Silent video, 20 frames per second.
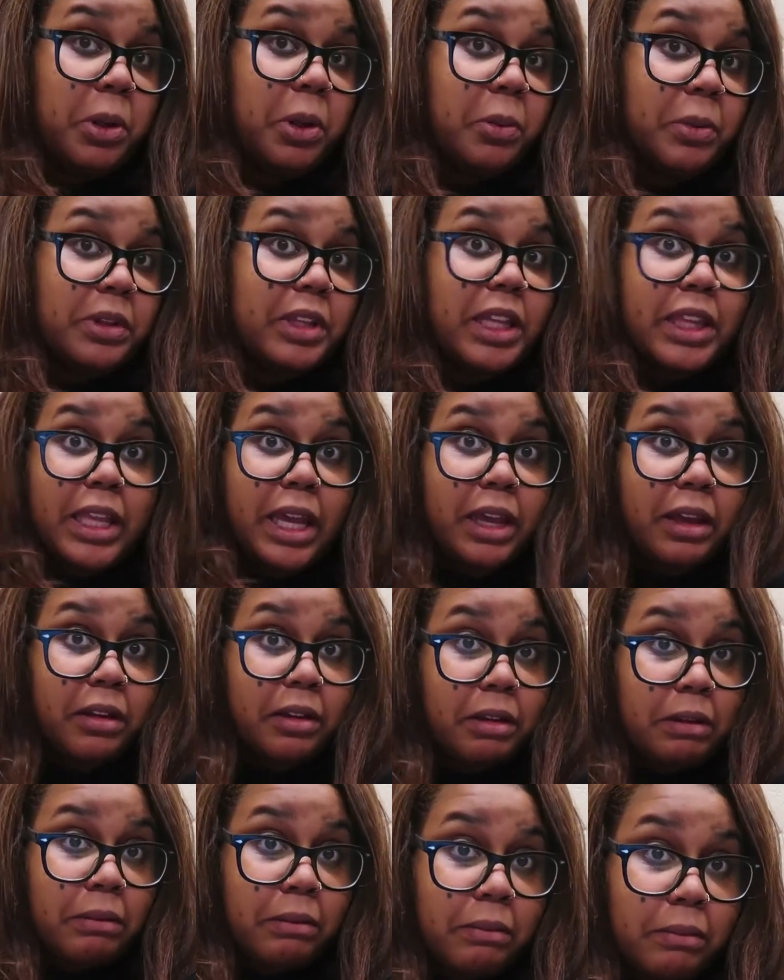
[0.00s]
know what to tell
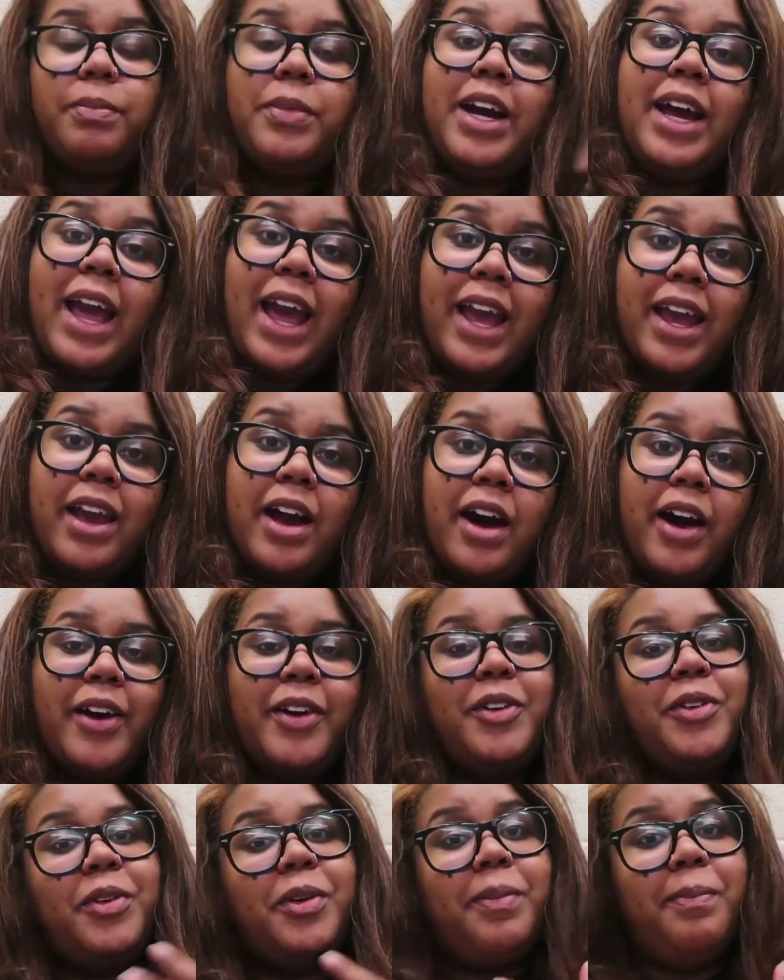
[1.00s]
you. But hey,
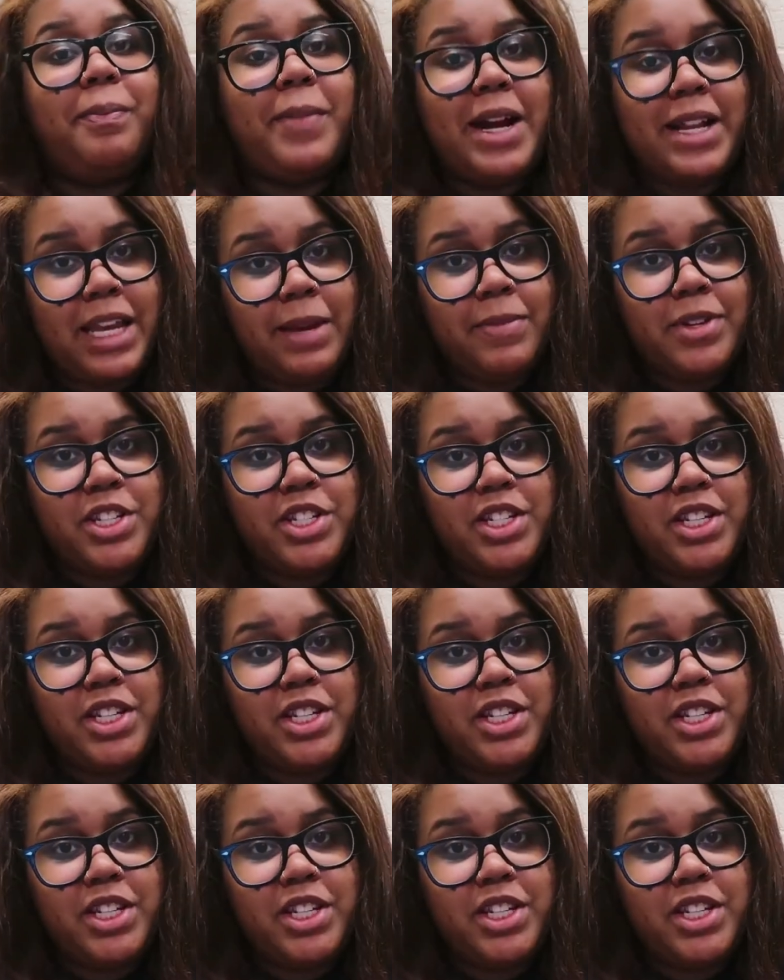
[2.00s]
y'all, my name is